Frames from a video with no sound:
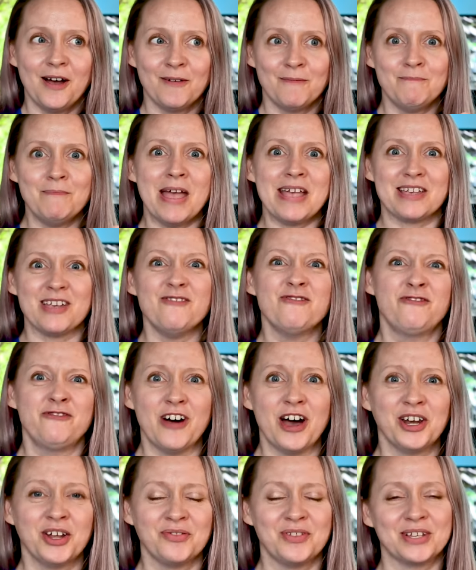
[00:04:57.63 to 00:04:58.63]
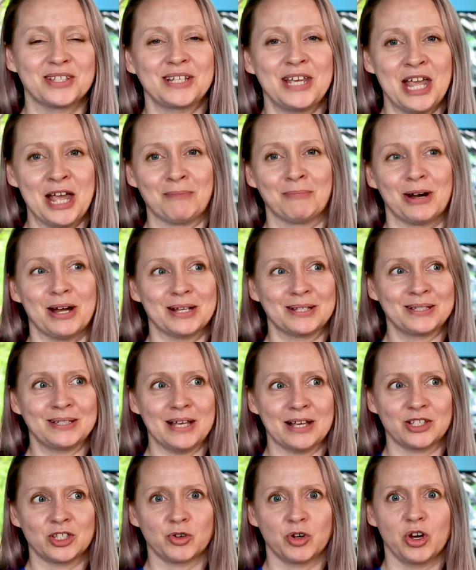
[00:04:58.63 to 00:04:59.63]
making fun of this camera
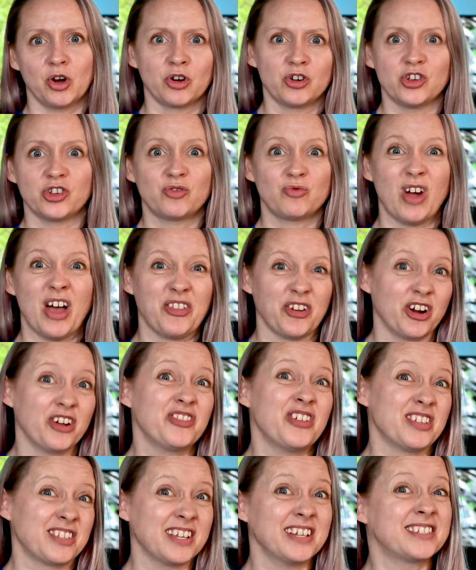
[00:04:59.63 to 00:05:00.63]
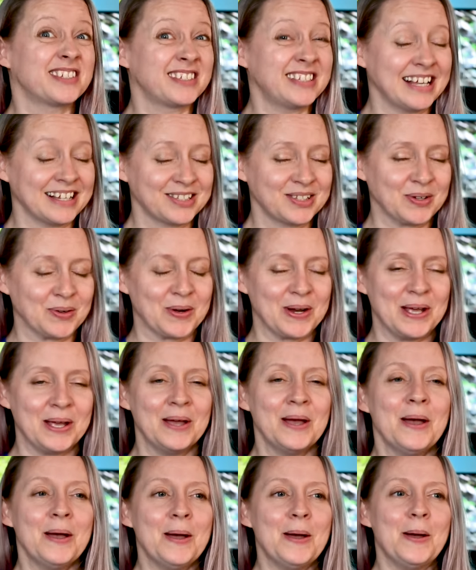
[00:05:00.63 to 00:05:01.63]
accessory, or just rather this
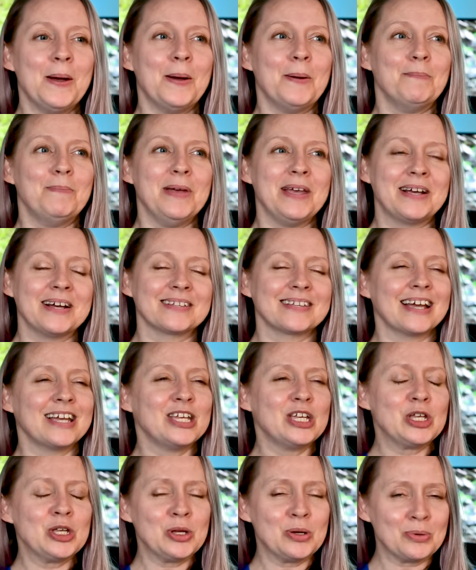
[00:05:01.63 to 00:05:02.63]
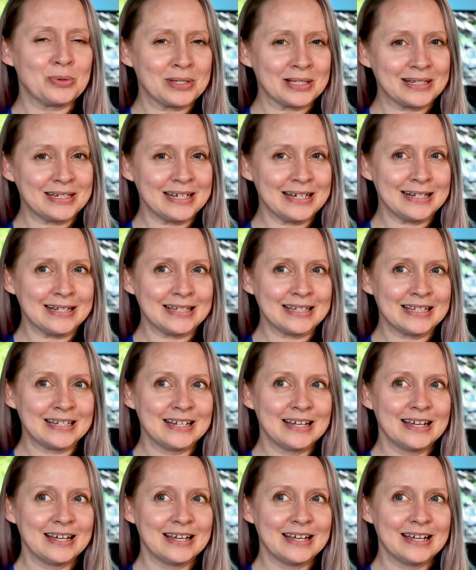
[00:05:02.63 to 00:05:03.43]
accessory, because I used it